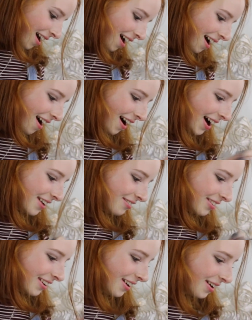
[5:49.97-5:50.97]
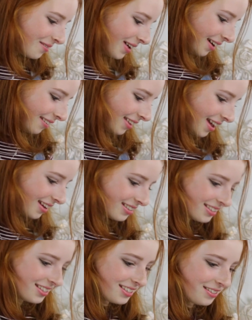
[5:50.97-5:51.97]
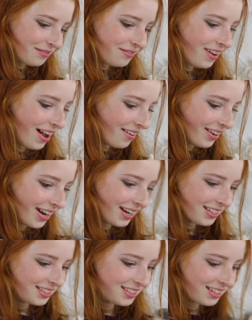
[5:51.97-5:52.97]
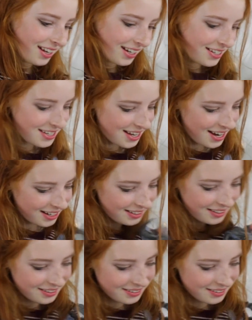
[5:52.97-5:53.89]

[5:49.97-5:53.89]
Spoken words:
Oh, I forgot about this. This is very exciting.